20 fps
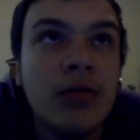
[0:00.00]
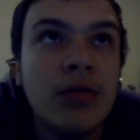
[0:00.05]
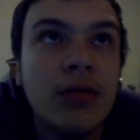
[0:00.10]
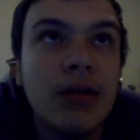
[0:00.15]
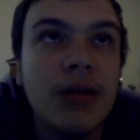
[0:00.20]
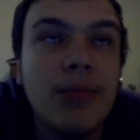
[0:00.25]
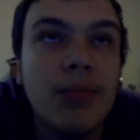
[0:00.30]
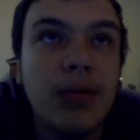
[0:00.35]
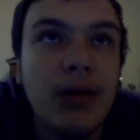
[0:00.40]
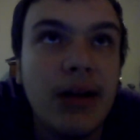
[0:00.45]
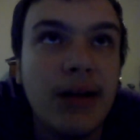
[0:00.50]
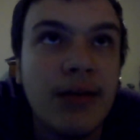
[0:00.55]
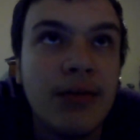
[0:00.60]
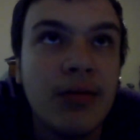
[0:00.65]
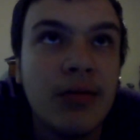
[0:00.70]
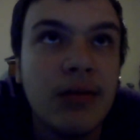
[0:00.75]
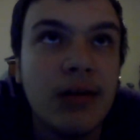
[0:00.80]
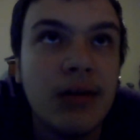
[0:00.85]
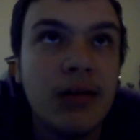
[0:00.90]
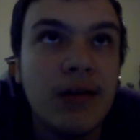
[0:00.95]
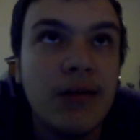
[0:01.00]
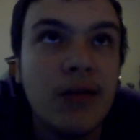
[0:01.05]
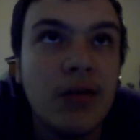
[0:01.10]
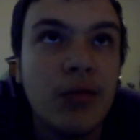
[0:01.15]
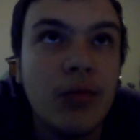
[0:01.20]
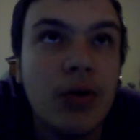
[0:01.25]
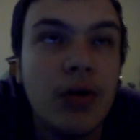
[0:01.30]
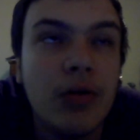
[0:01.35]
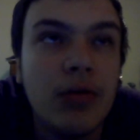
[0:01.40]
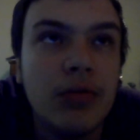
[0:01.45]
complexity to this
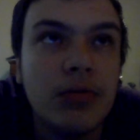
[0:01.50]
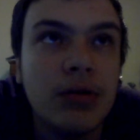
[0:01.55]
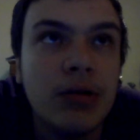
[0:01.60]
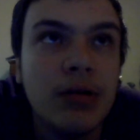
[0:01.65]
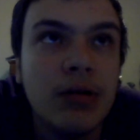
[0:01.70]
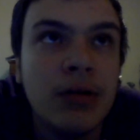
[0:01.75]
world,